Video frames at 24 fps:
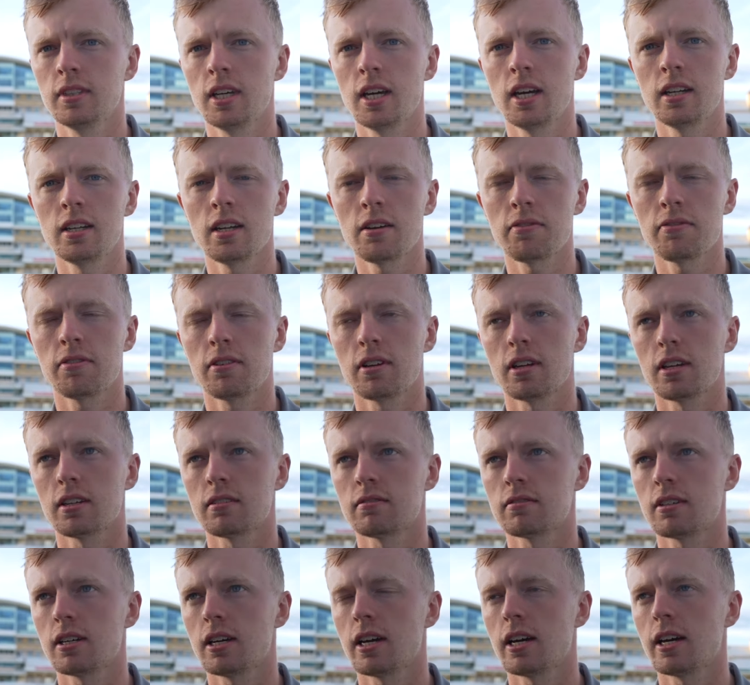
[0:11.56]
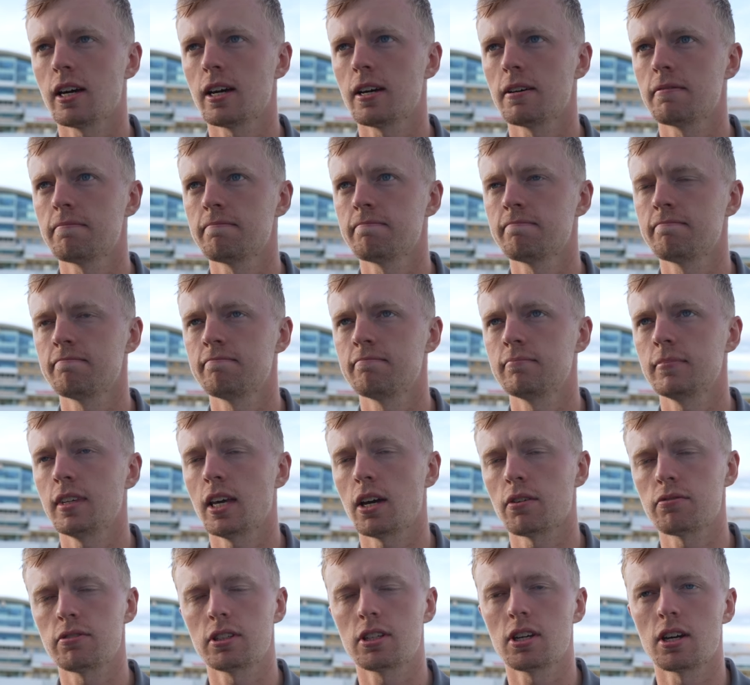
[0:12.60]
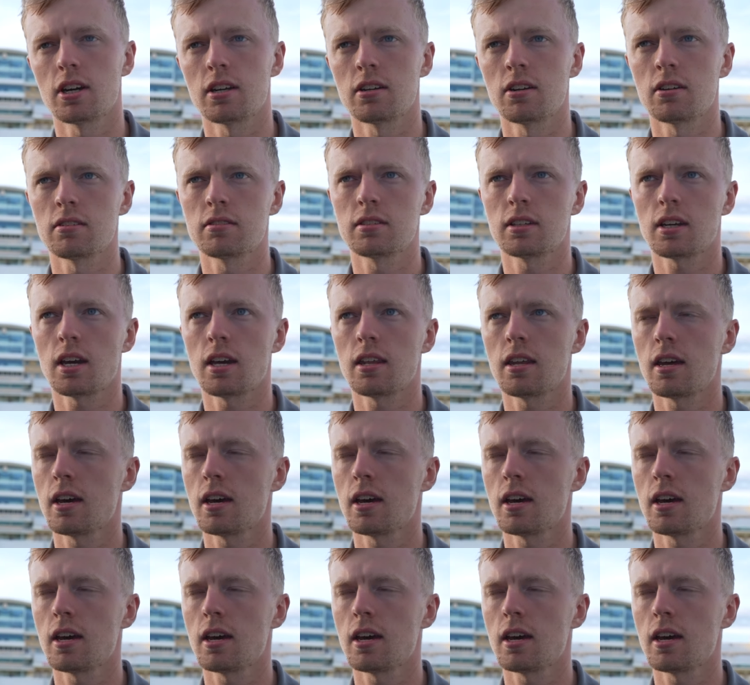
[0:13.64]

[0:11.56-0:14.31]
Yeah, definitely. Yeah, obviously gutted not to get